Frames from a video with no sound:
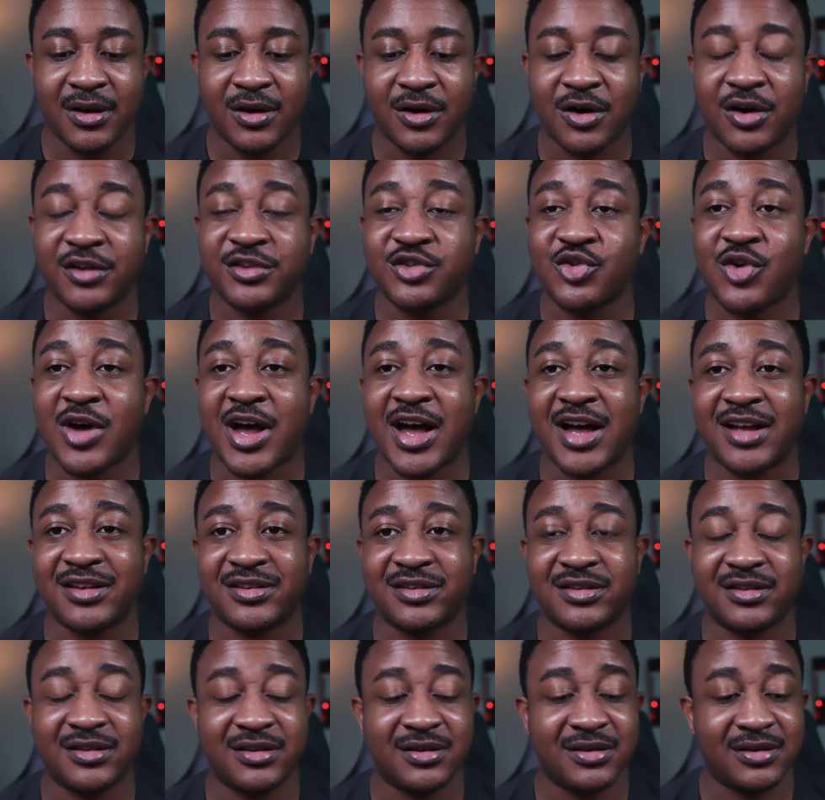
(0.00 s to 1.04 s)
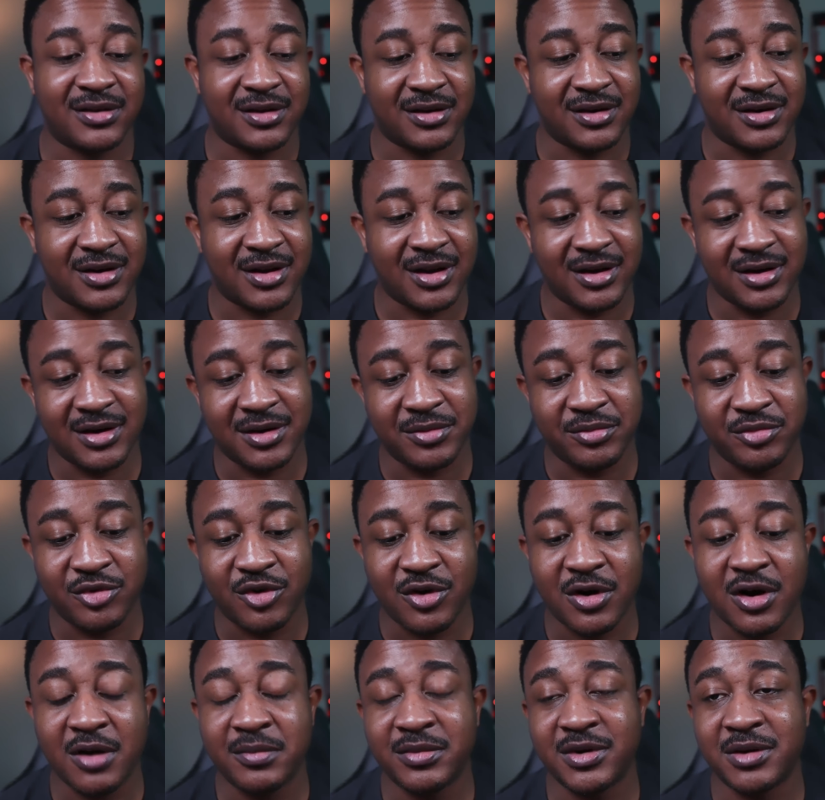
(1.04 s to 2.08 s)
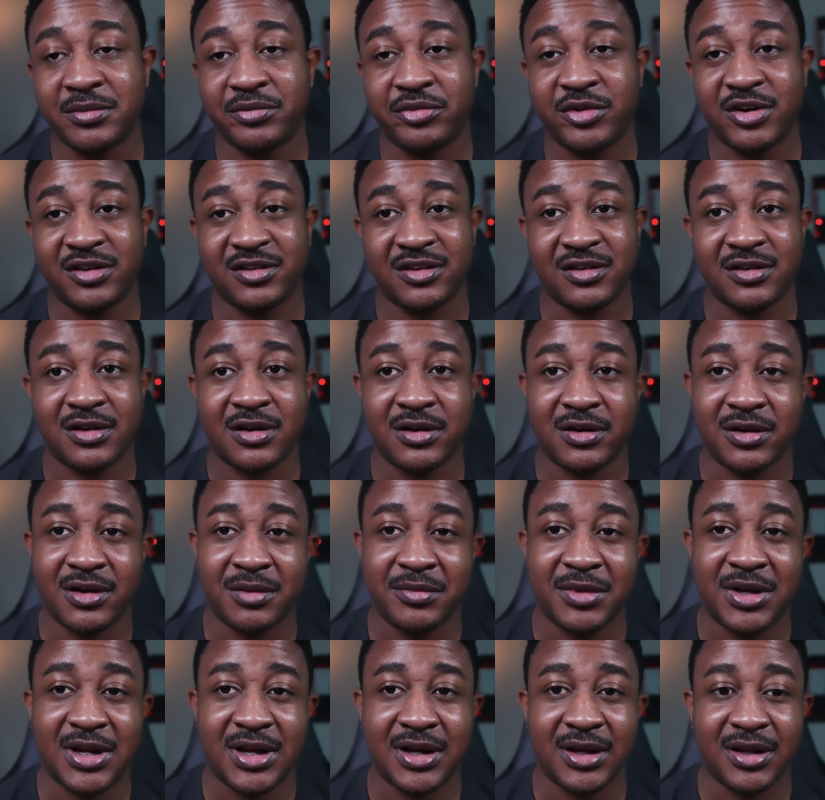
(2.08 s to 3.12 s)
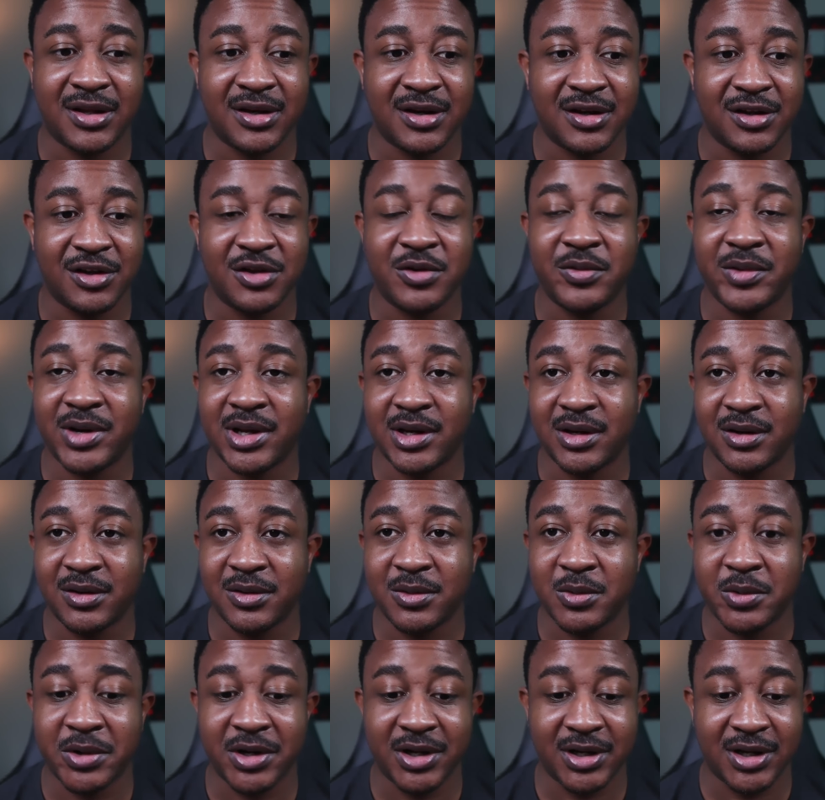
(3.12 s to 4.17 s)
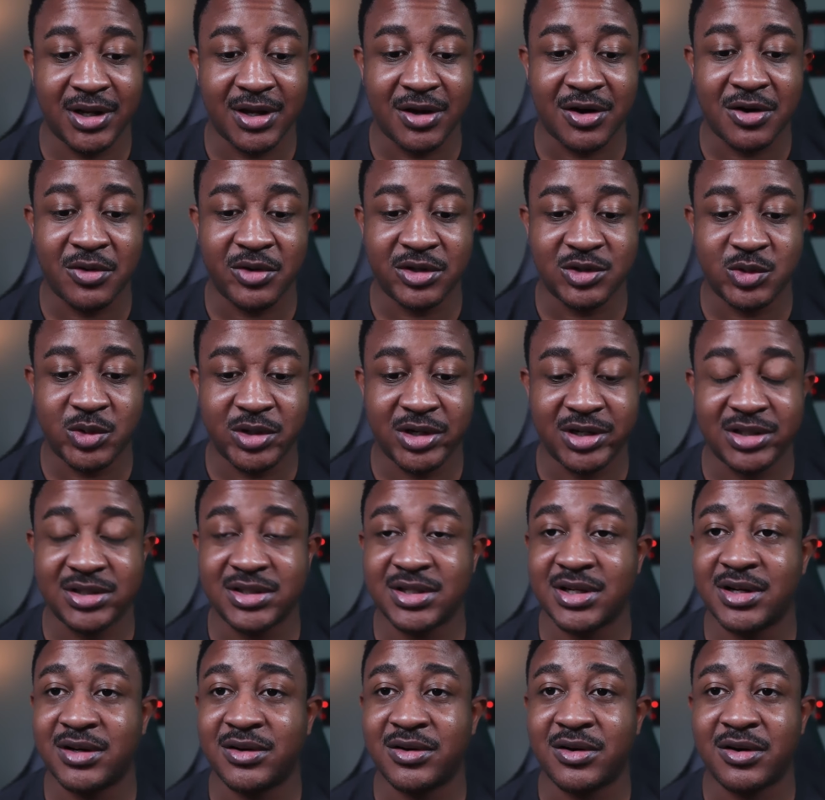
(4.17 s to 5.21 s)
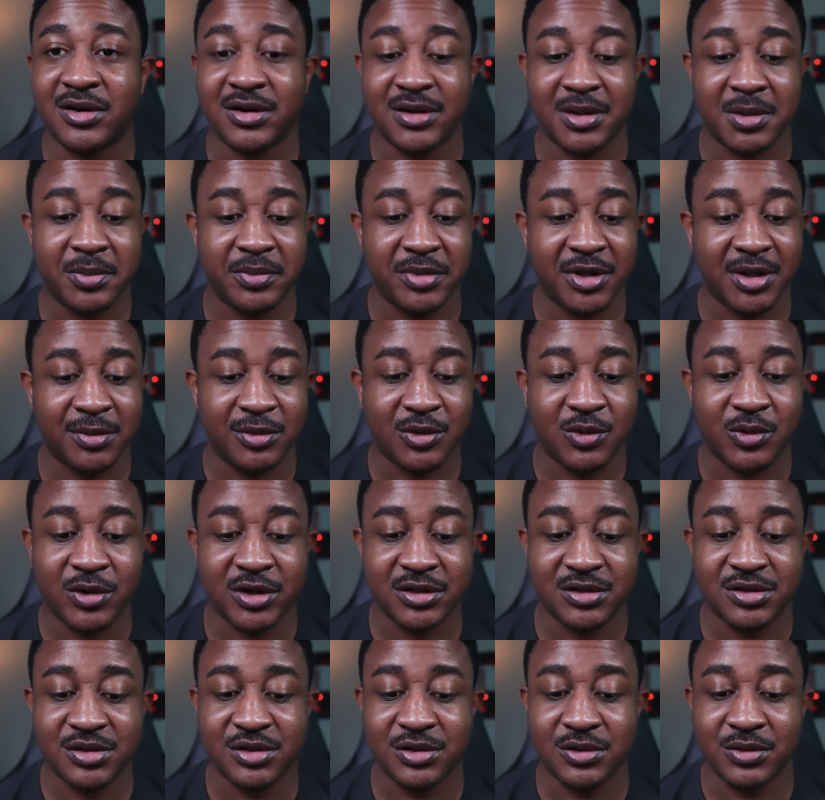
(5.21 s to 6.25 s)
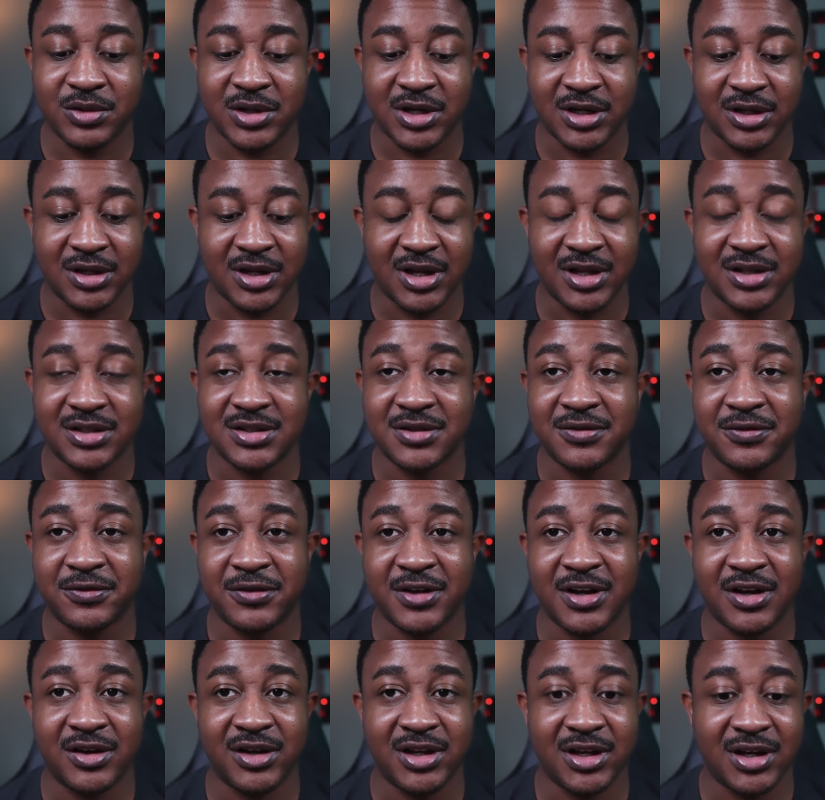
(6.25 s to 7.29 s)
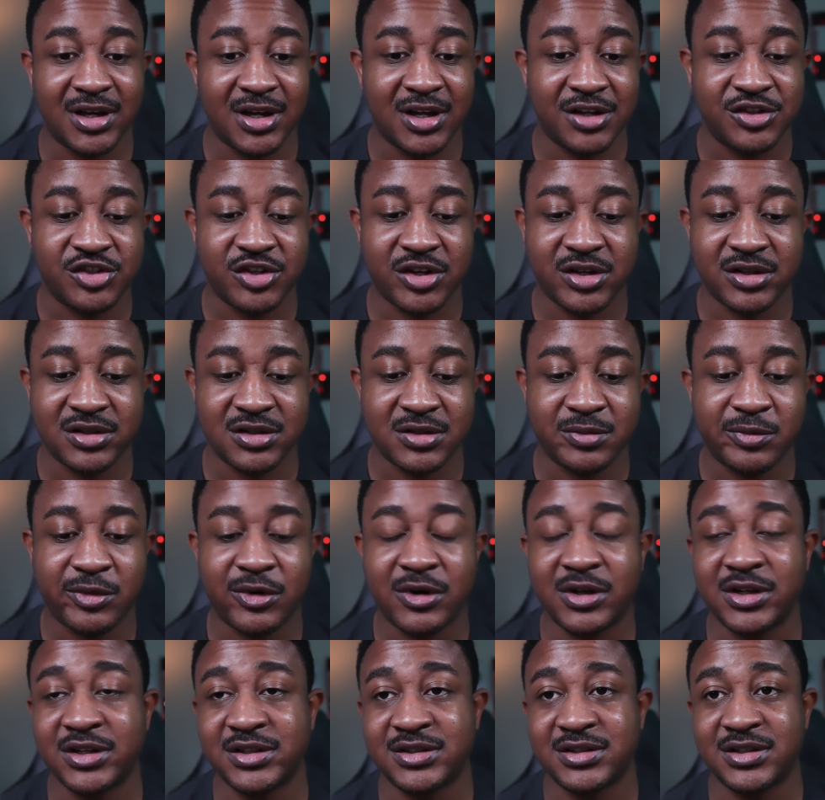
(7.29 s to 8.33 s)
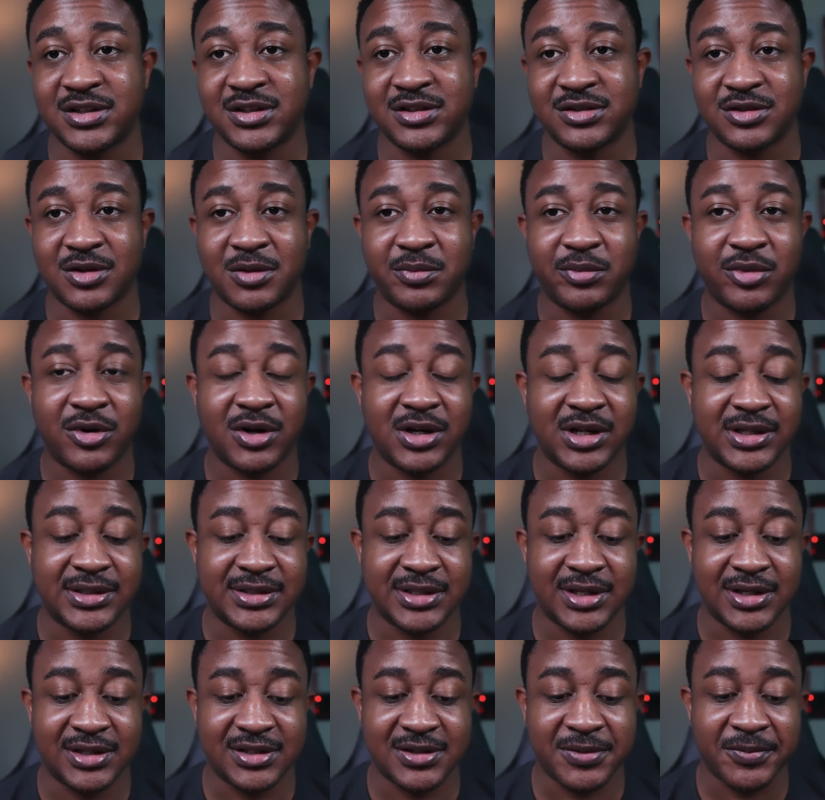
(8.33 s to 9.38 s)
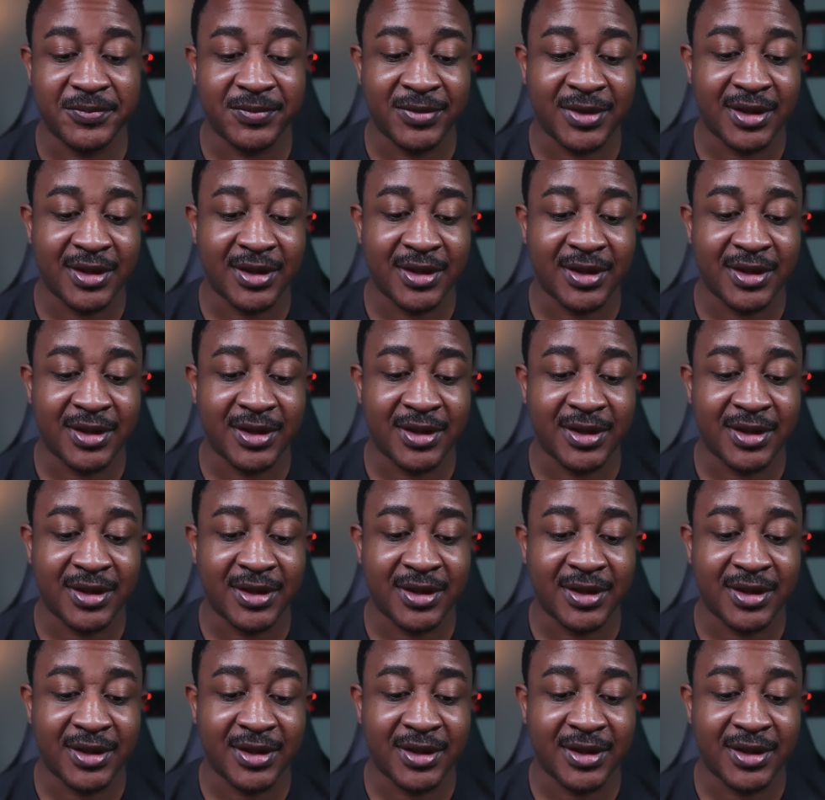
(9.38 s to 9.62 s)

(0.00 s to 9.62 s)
or to ask, that the hope the BRICS is not going to be like the UN, where they always want to tell other people what to do and interfere in nations' policies or politics.